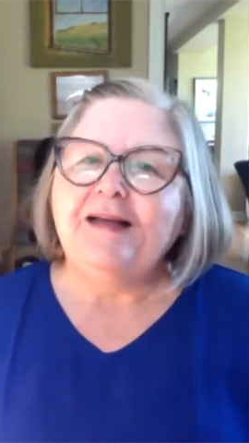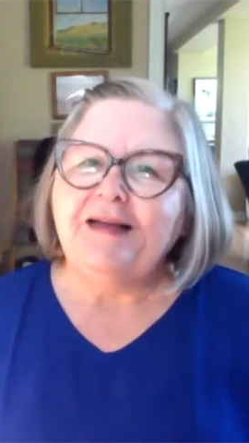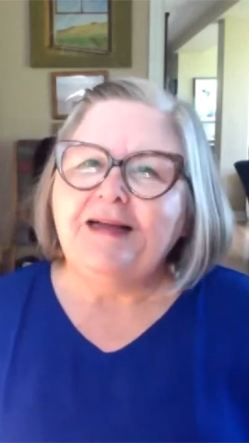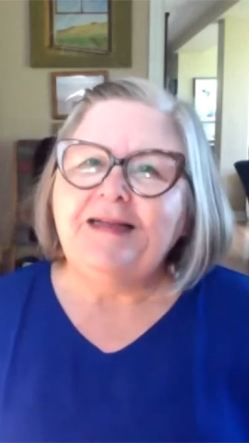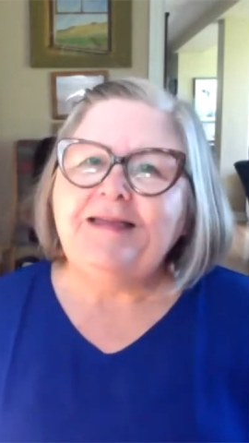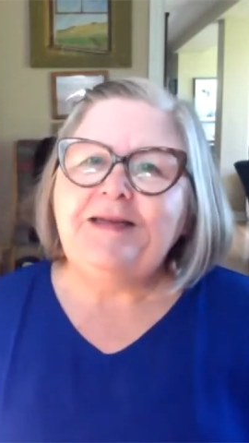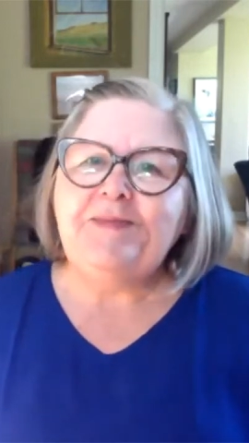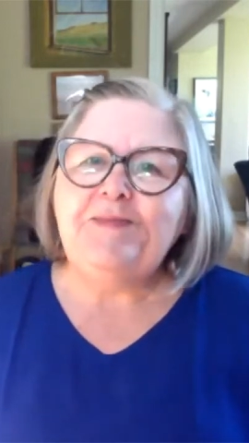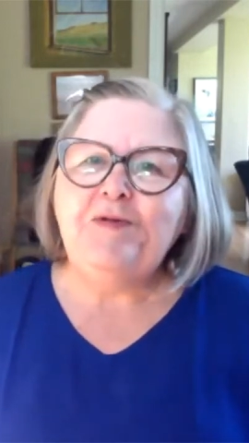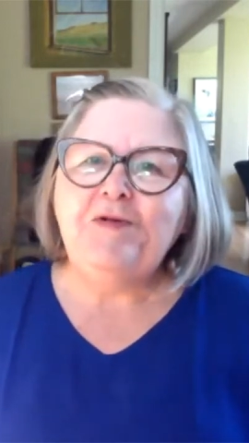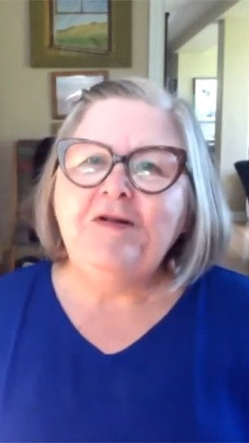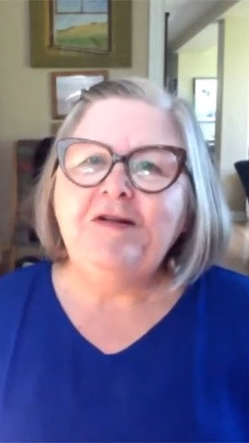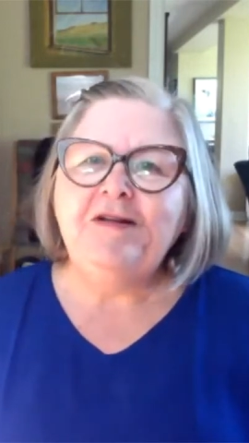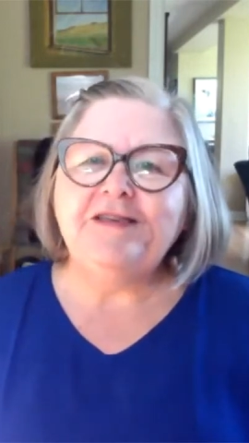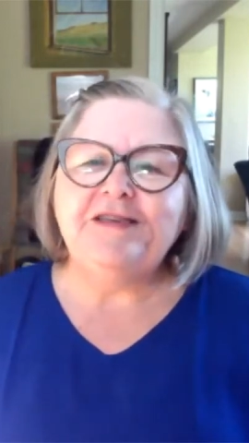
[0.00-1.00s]
It's
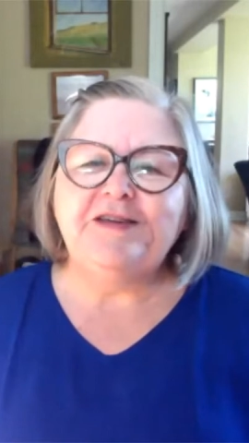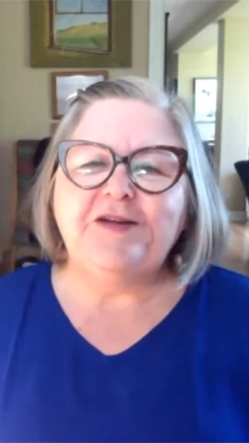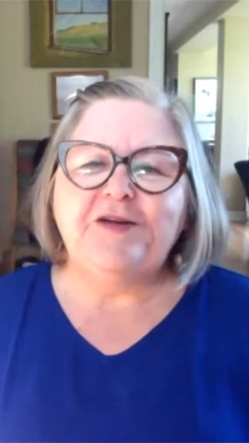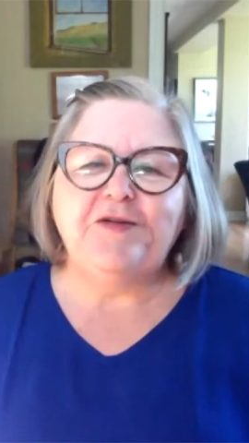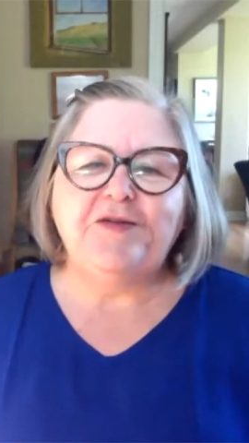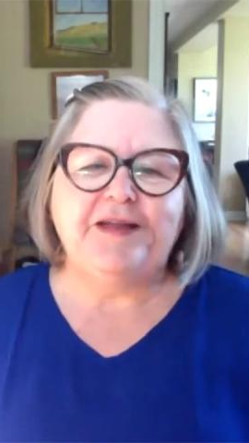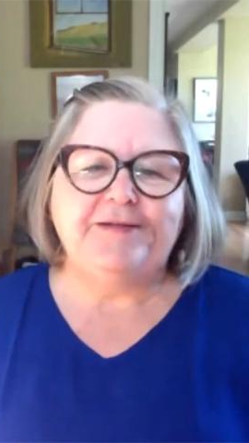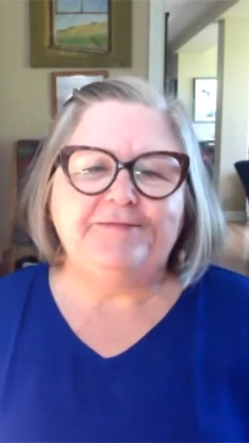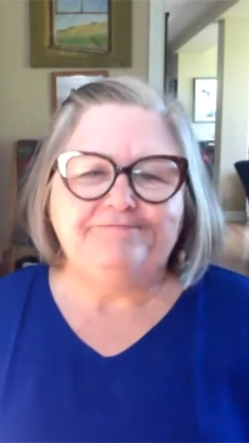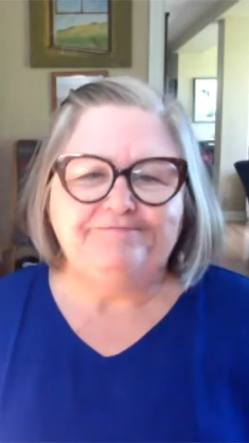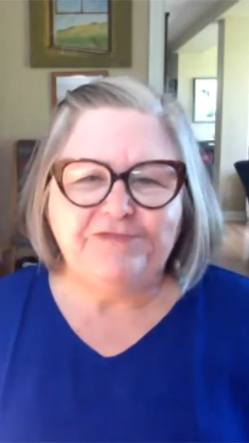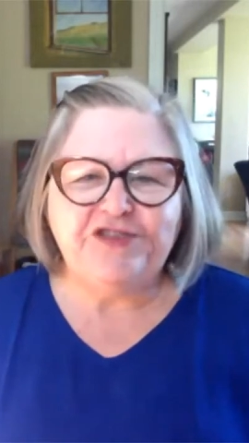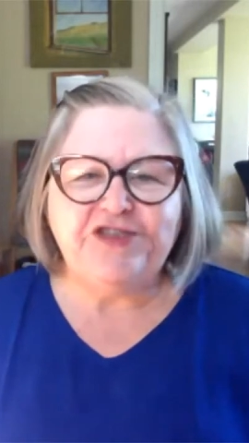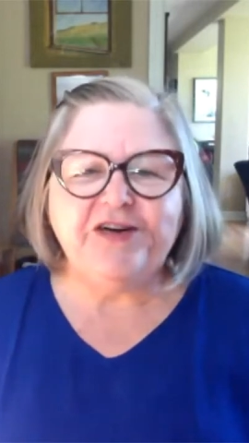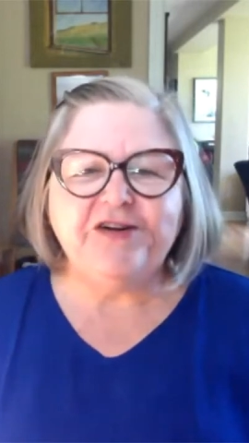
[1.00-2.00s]
important to know that
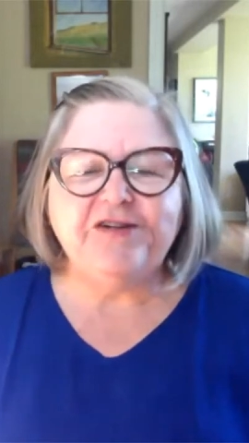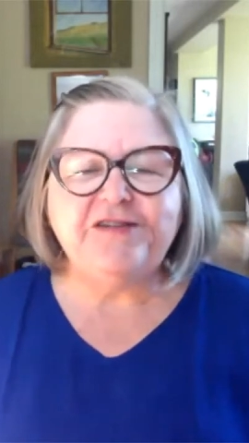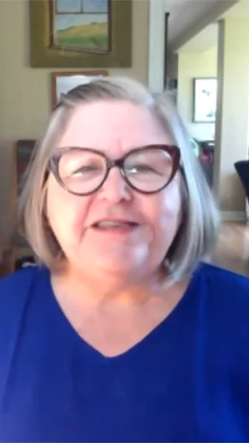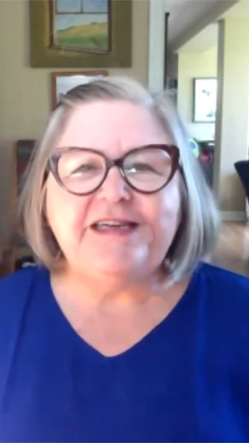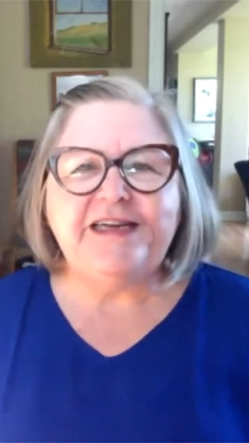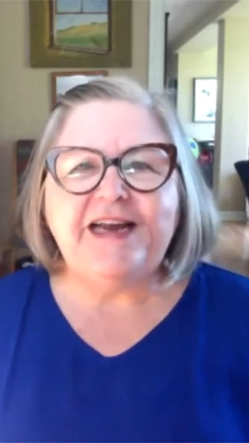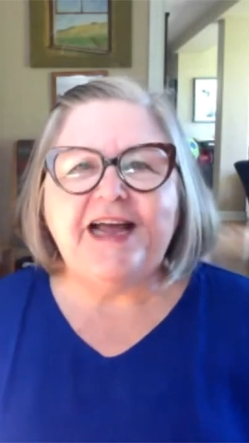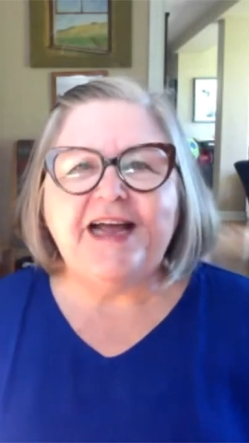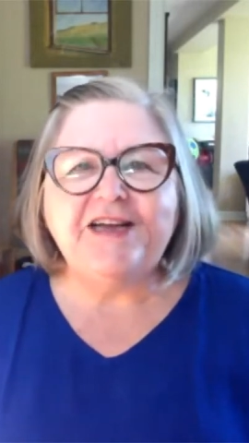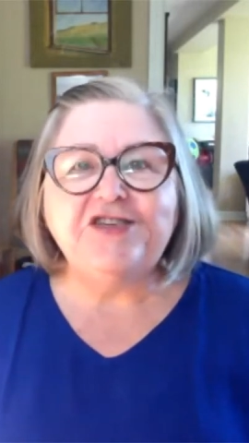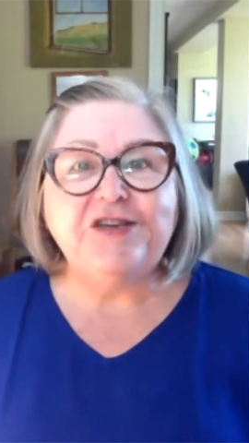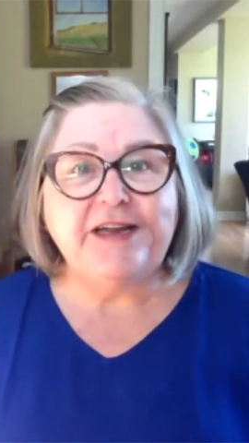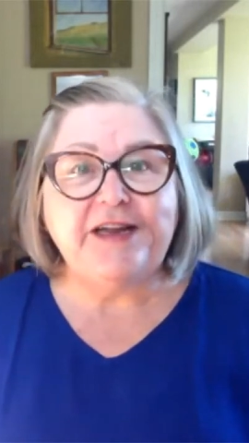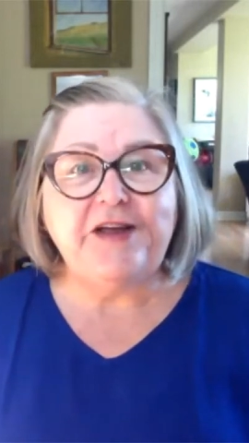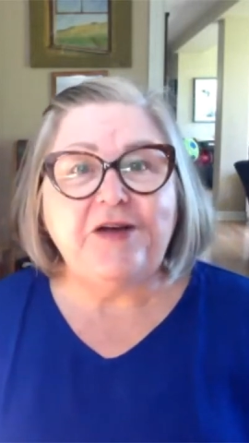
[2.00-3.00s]
Geraldine
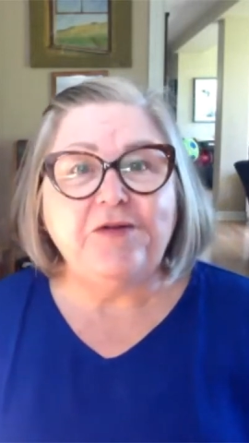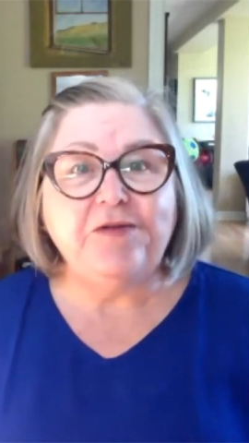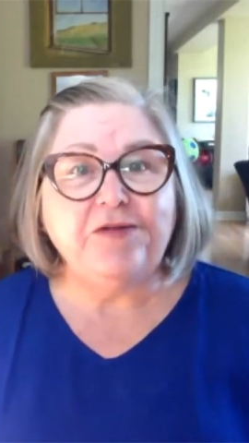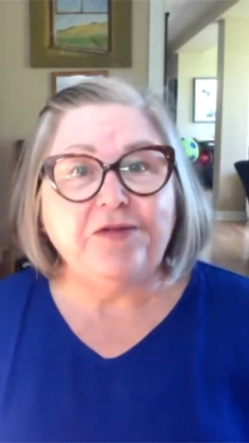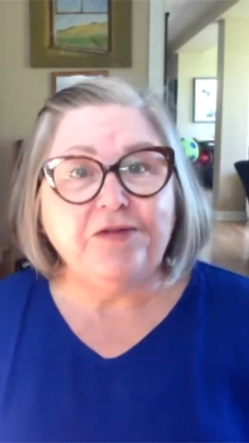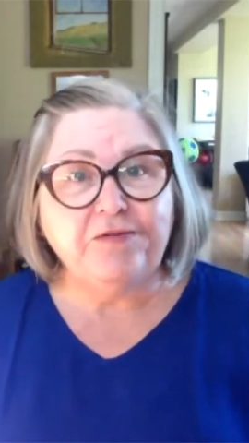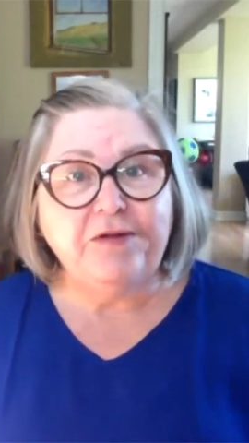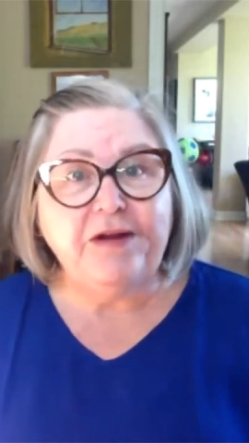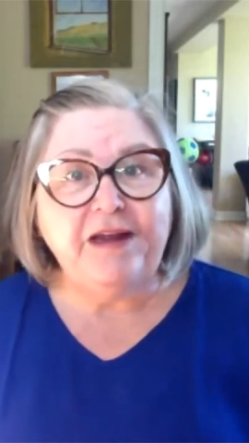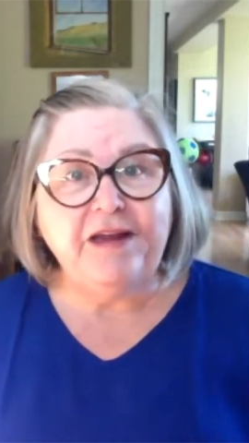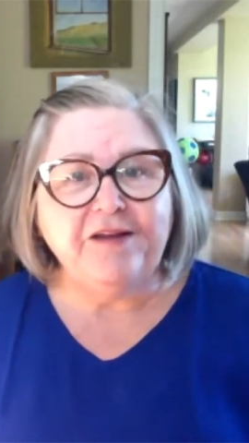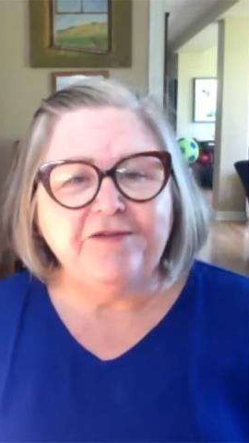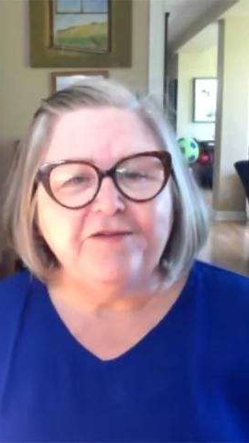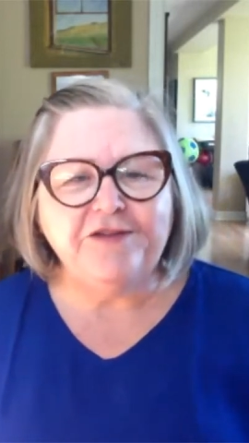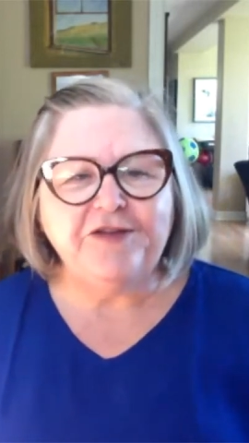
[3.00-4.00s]
actually owned three
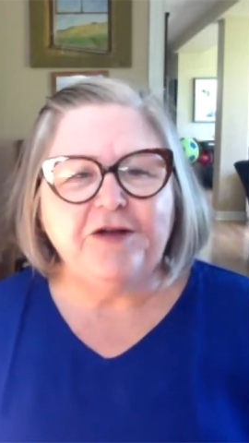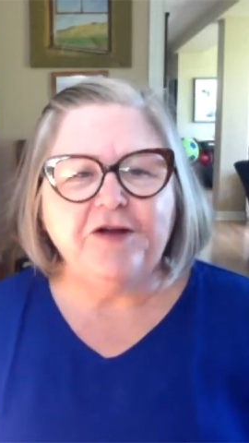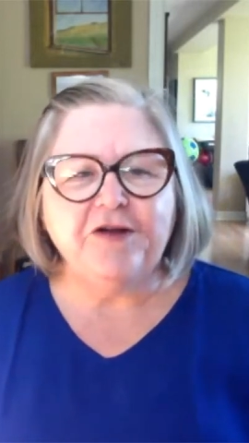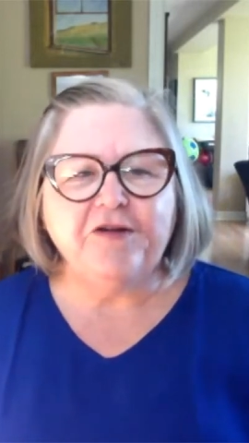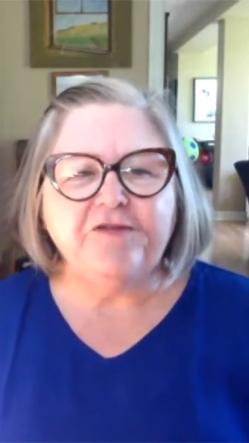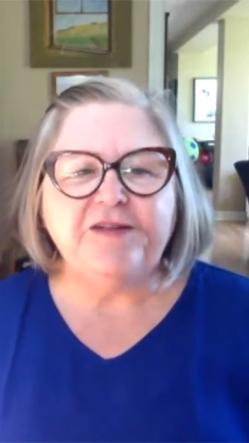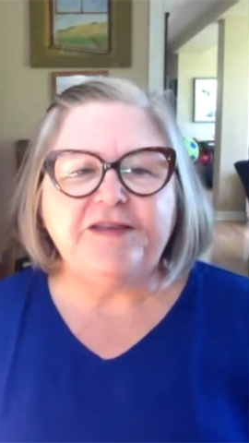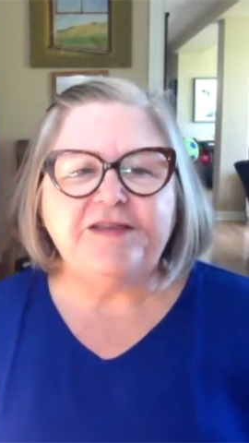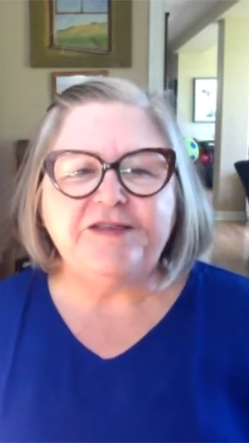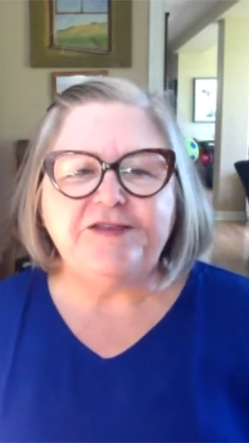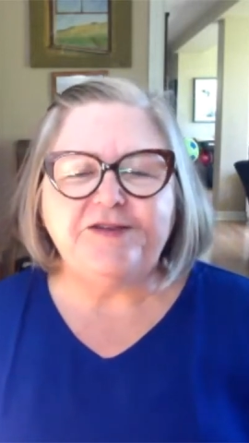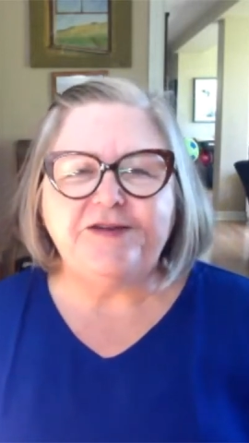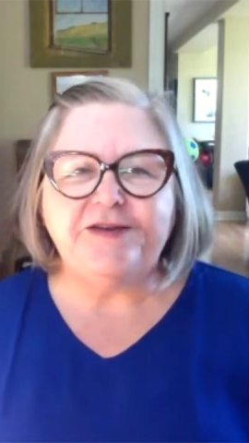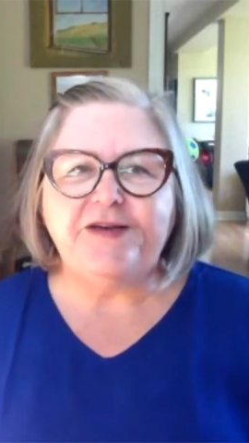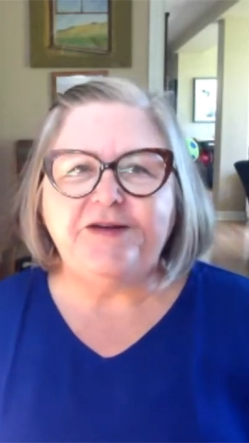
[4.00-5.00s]
photography
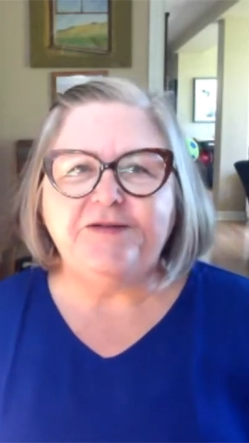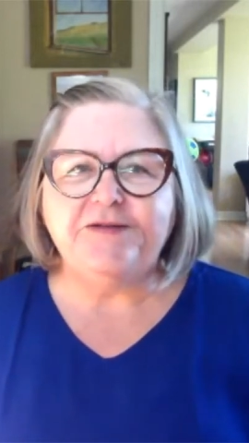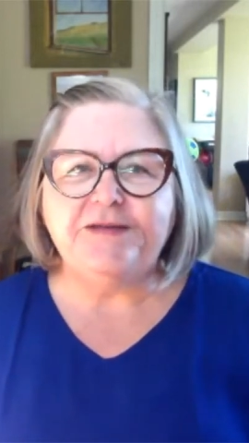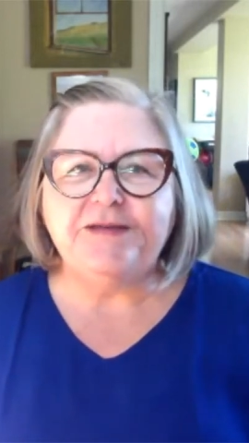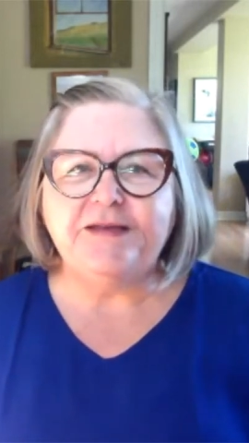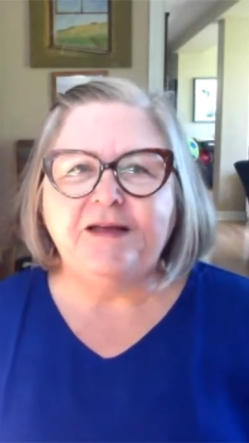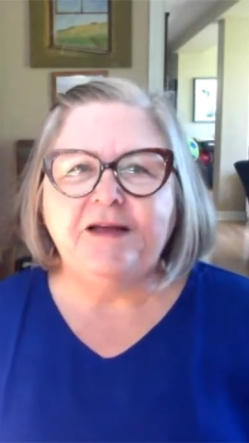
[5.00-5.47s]
studios,